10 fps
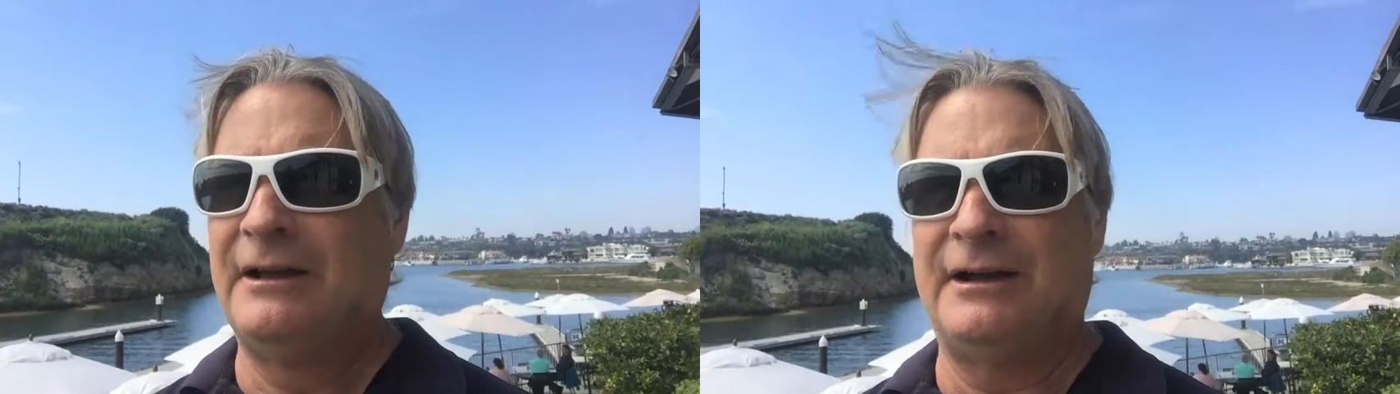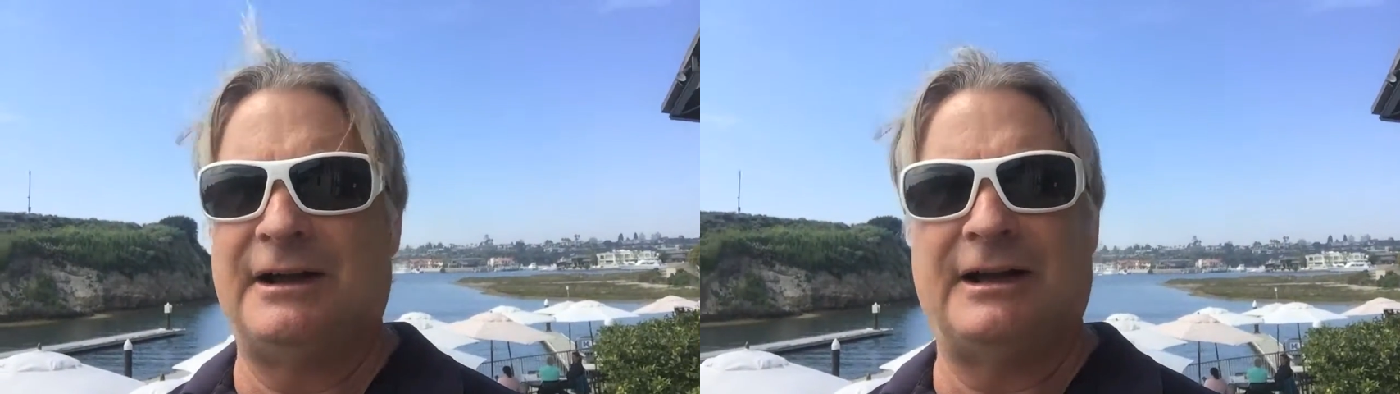
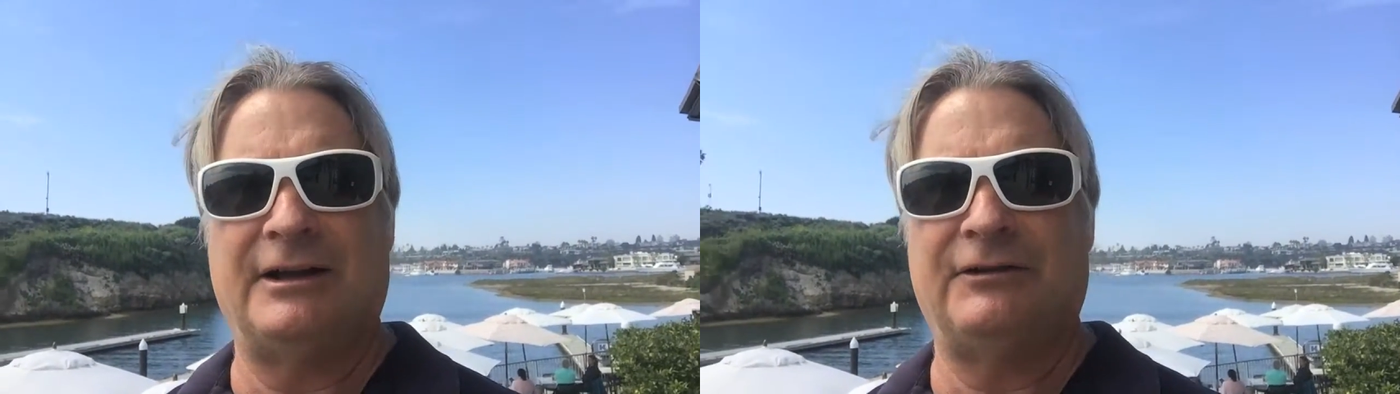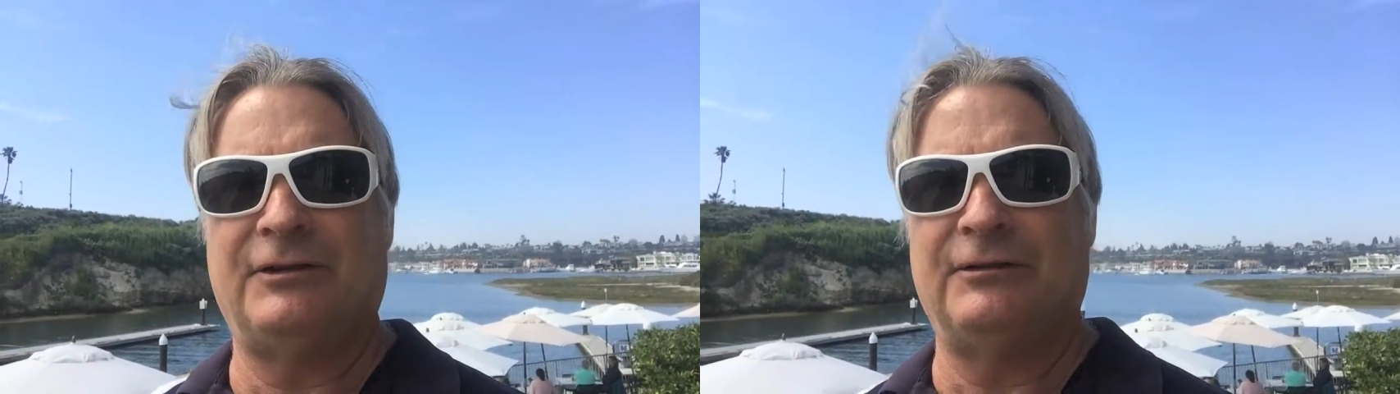Uh,
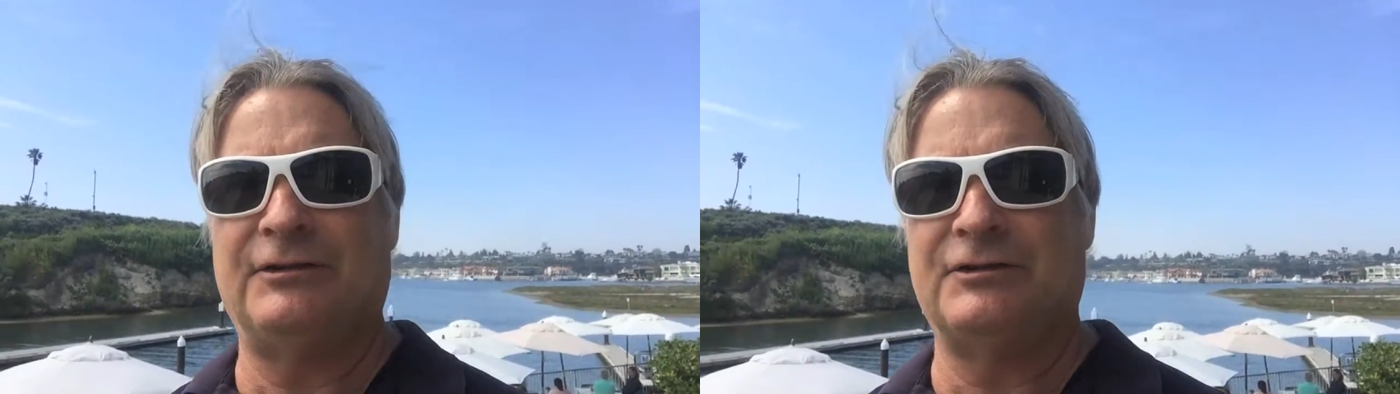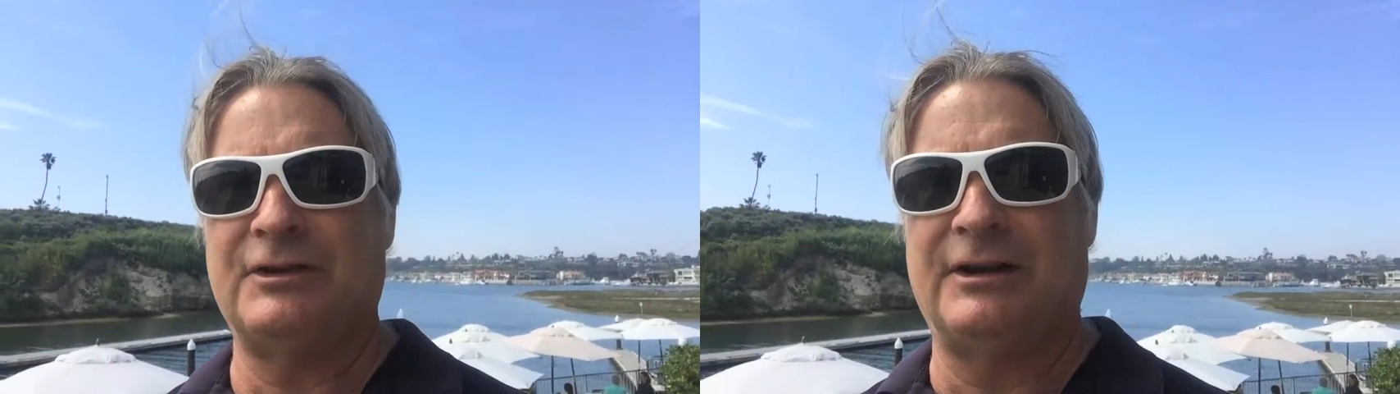it's
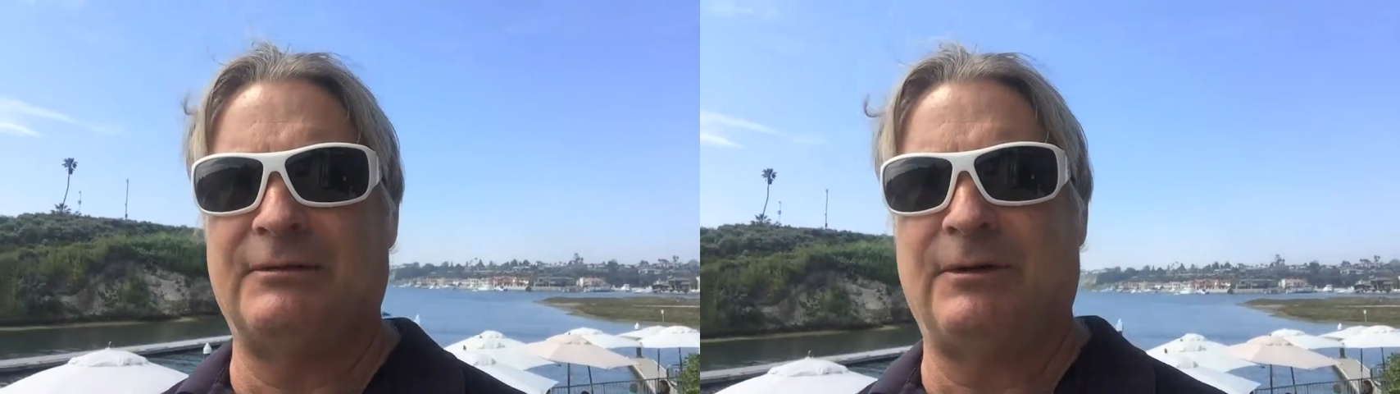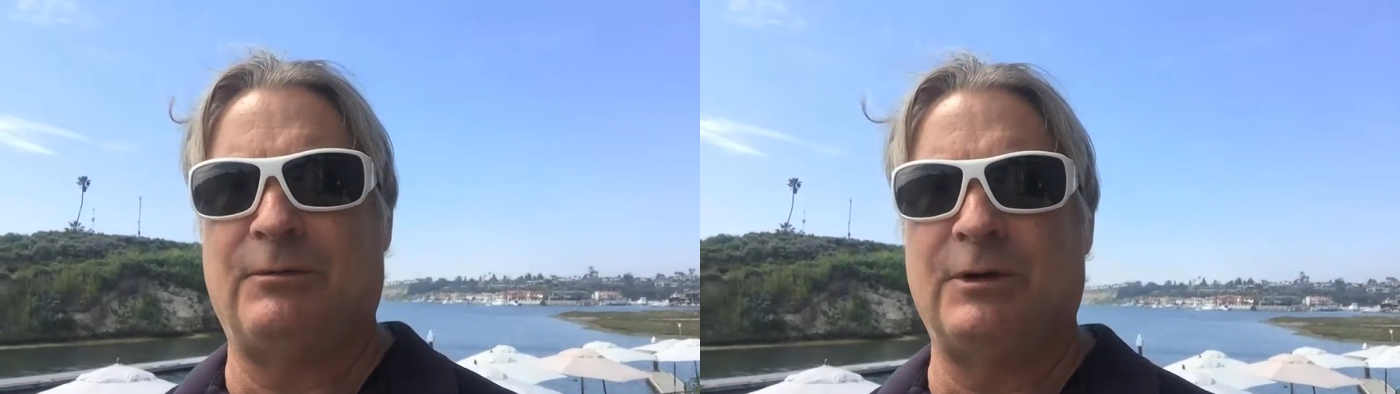just a,
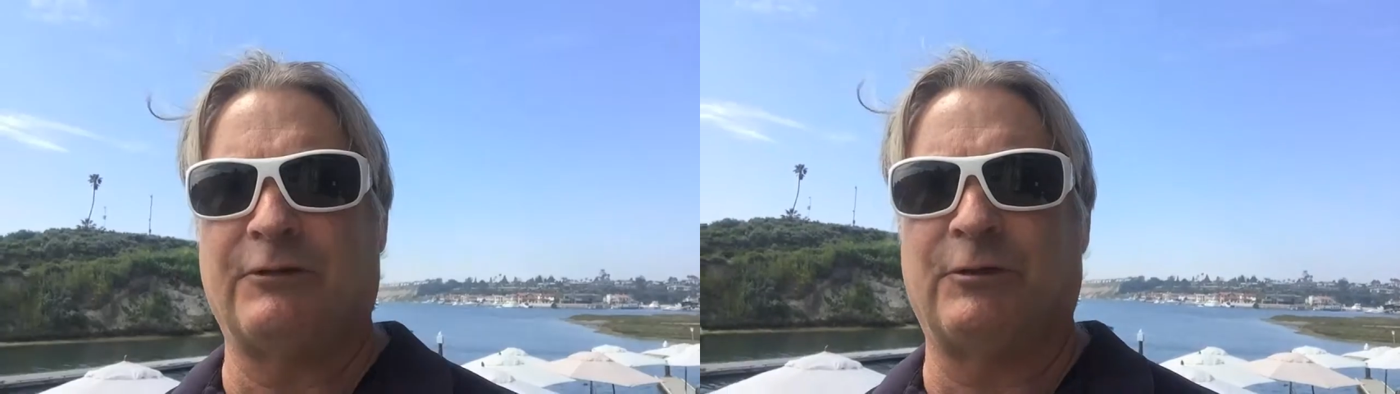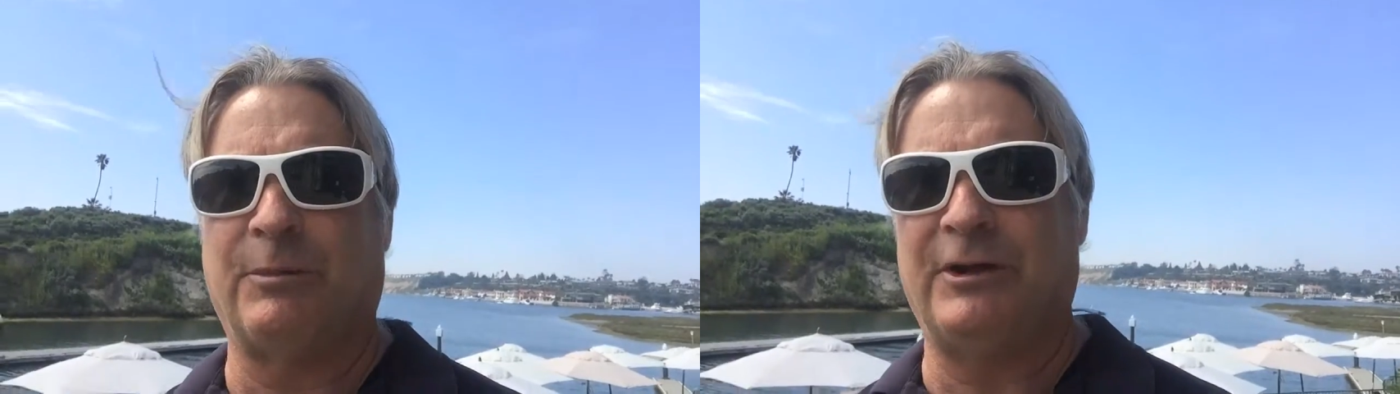a,
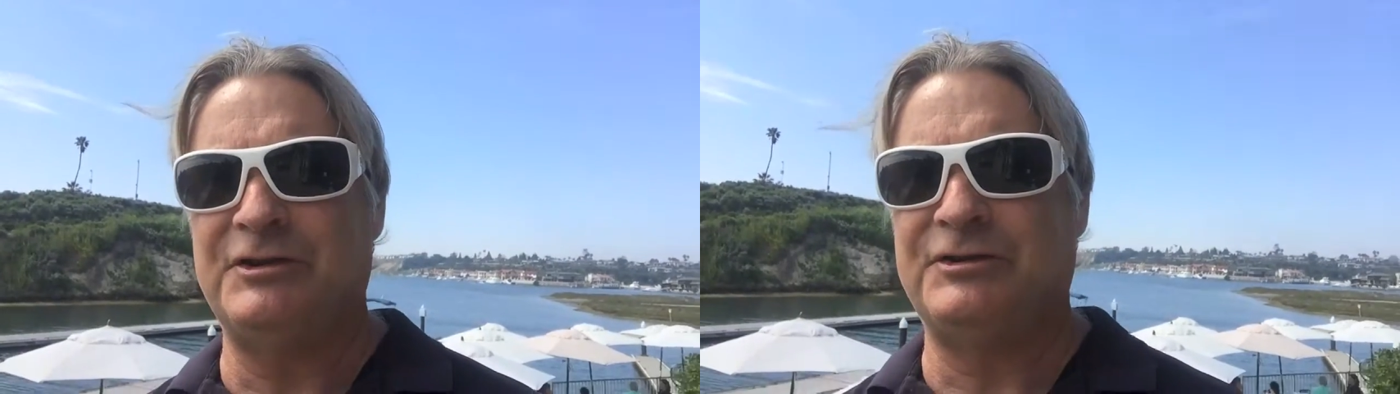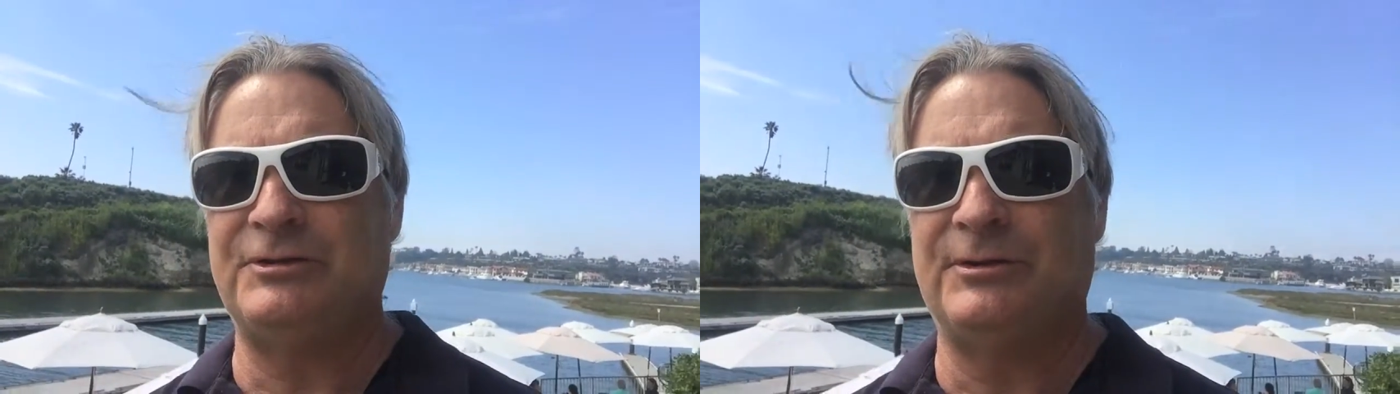wonderful
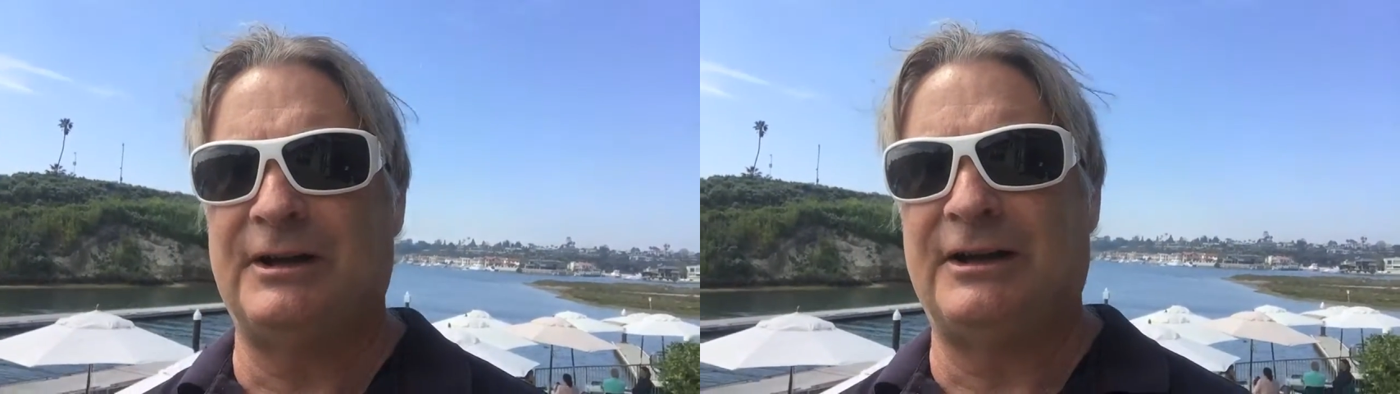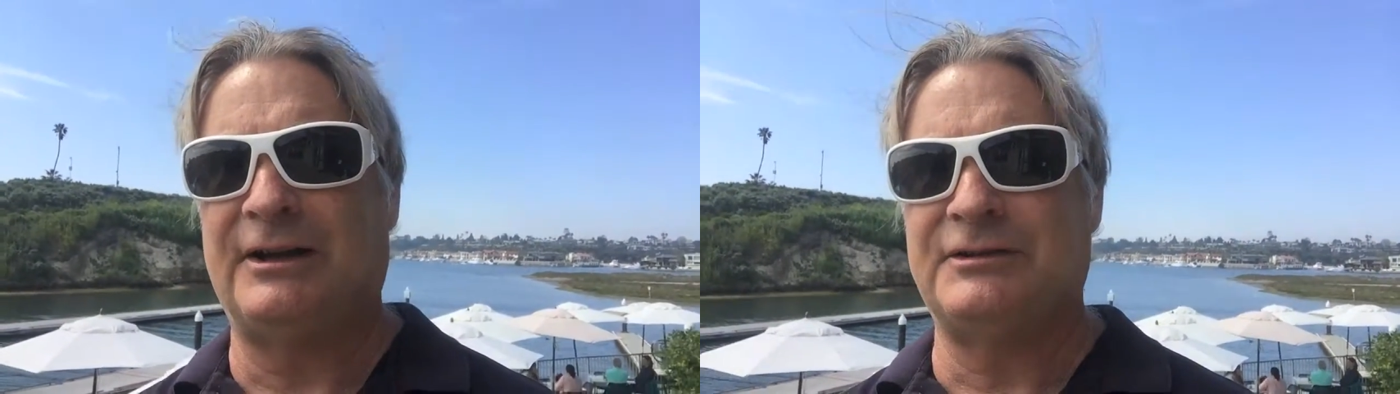place to
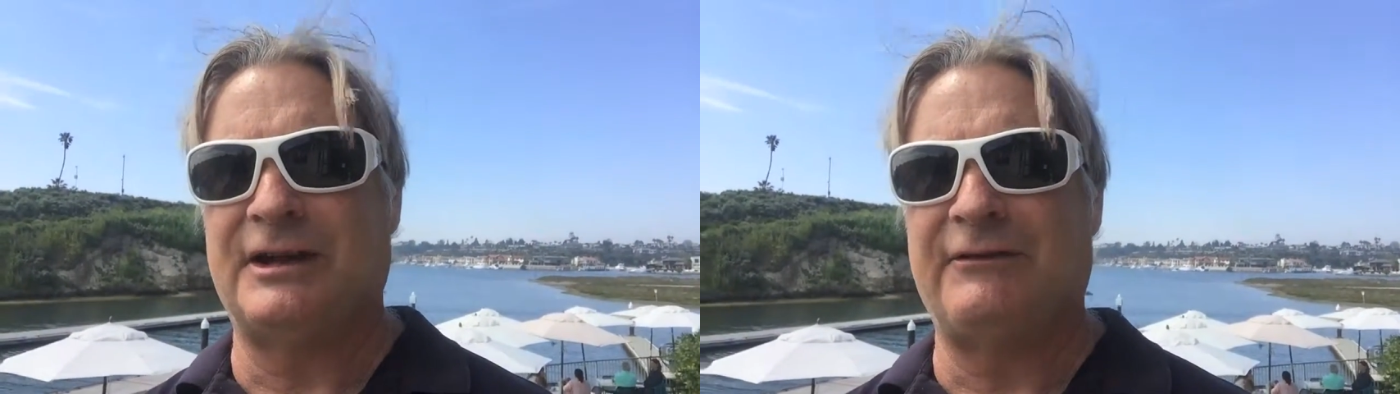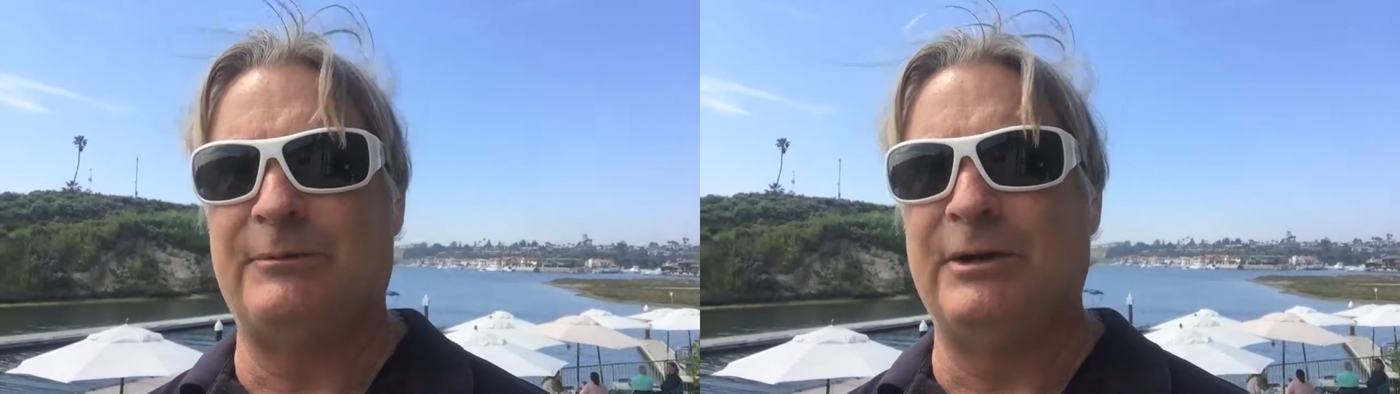uh, to
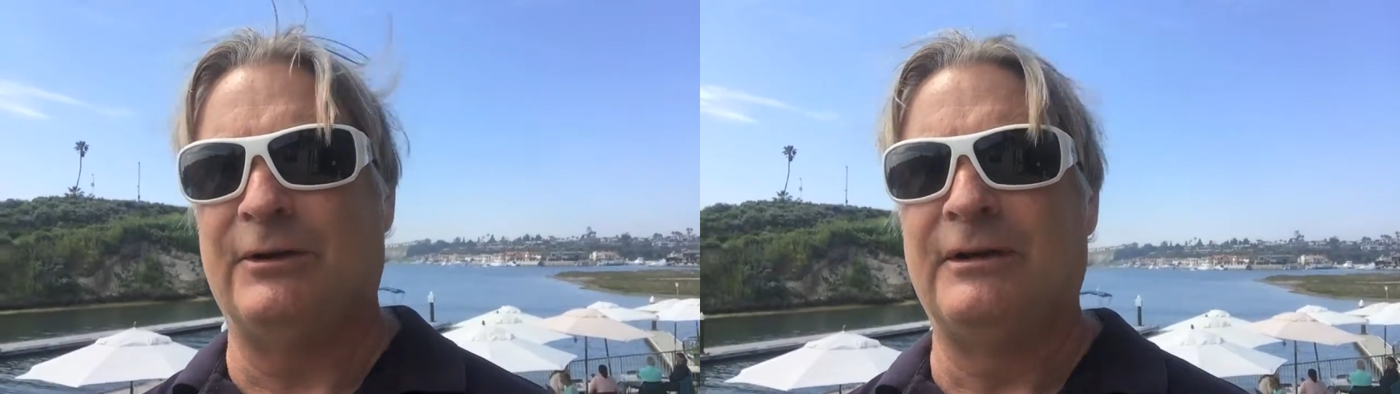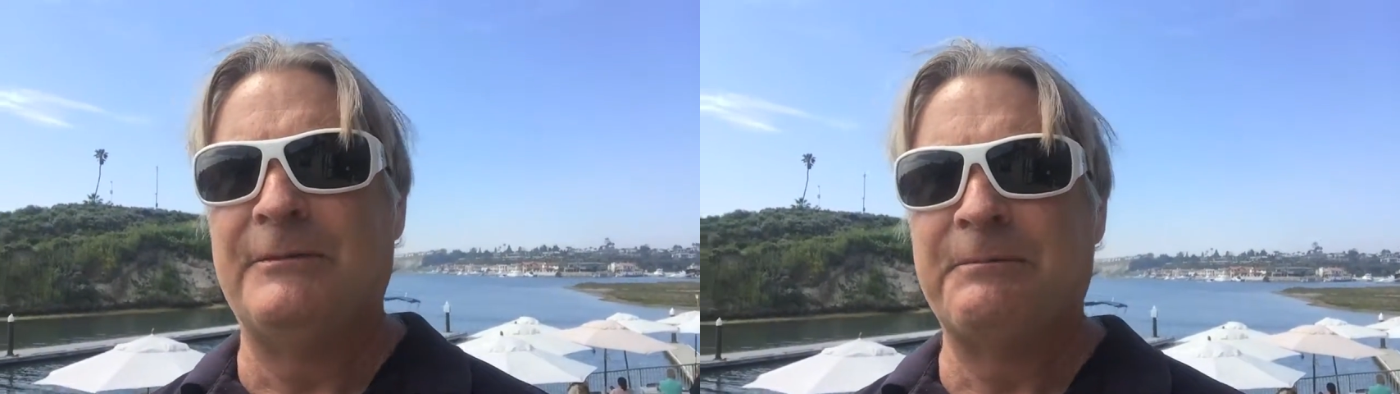have a meal.